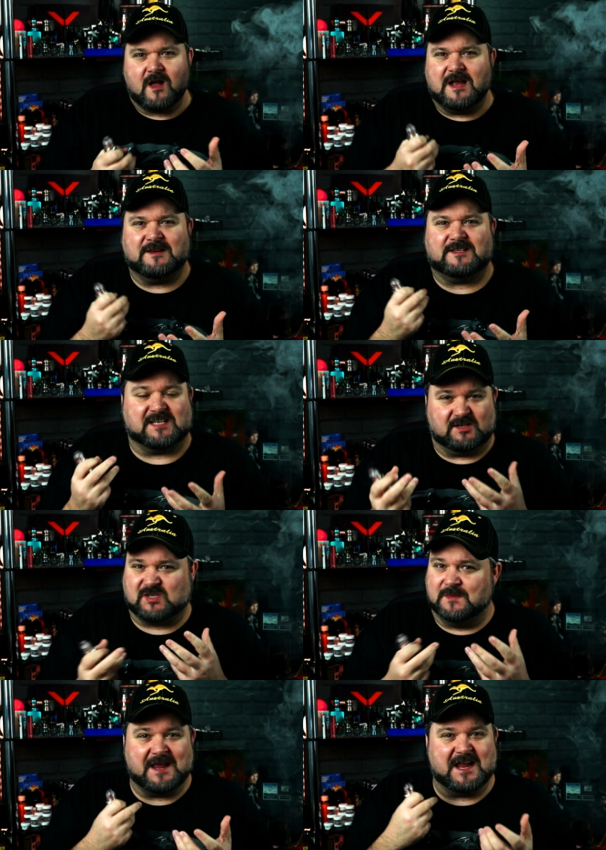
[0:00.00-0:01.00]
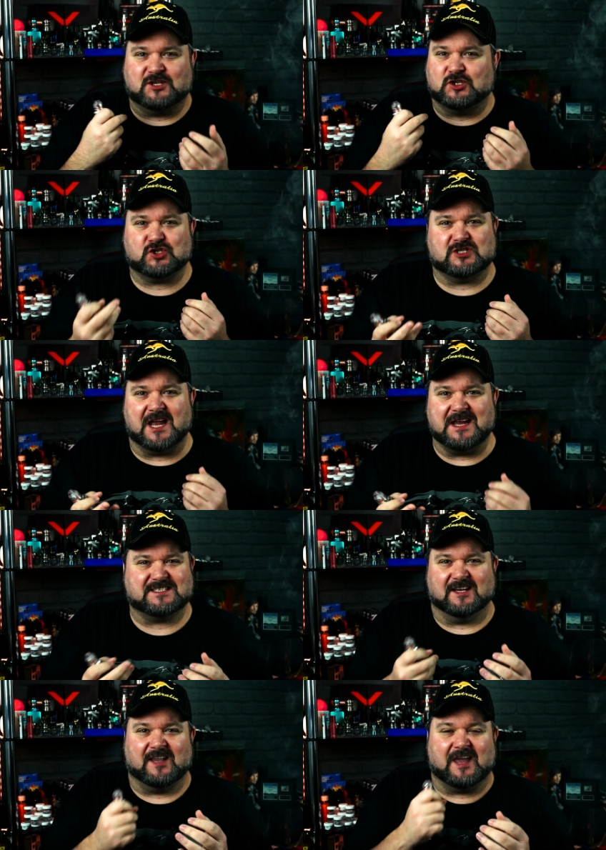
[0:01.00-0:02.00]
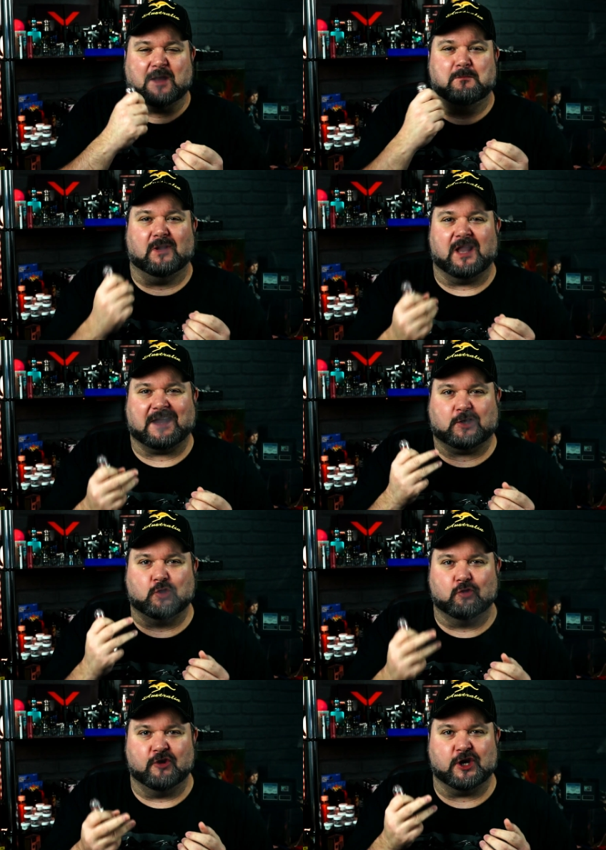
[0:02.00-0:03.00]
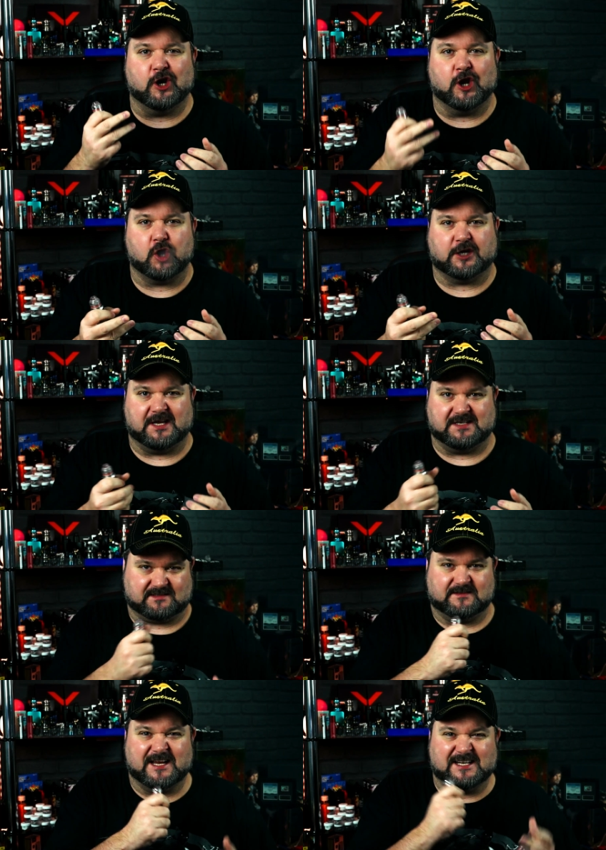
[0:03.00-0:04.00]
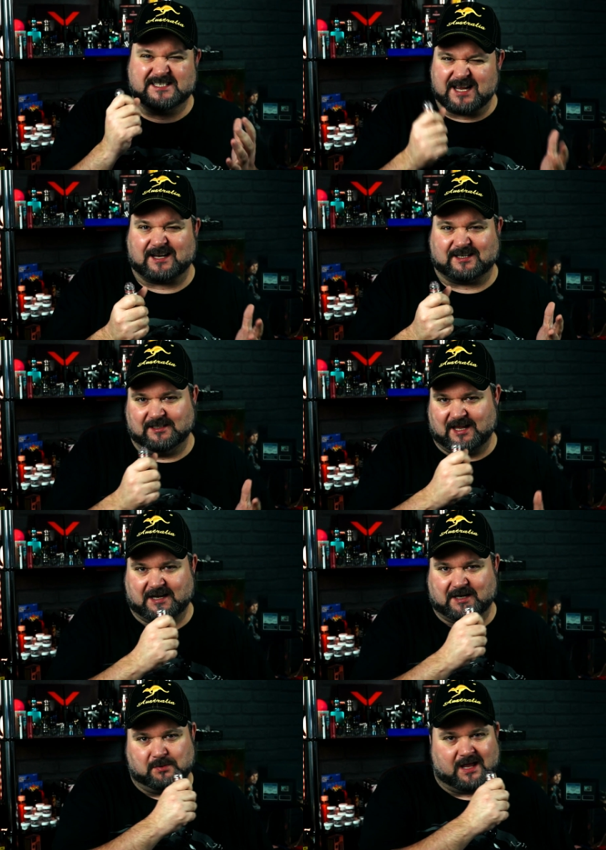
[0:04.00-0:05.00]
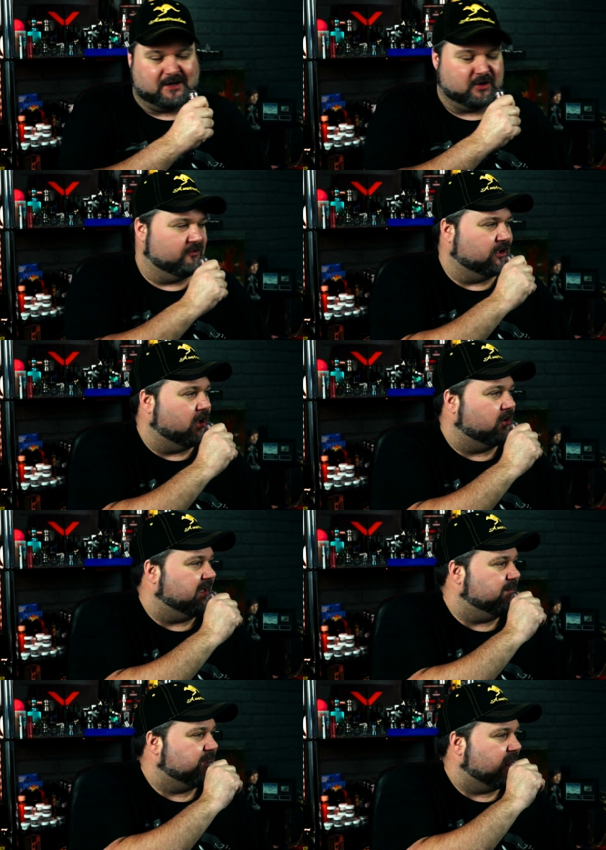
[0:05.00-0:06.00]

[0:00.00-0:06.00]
It, to me, it just tastes like a blackcurrant locket. Exactly like a blackcurrant locket.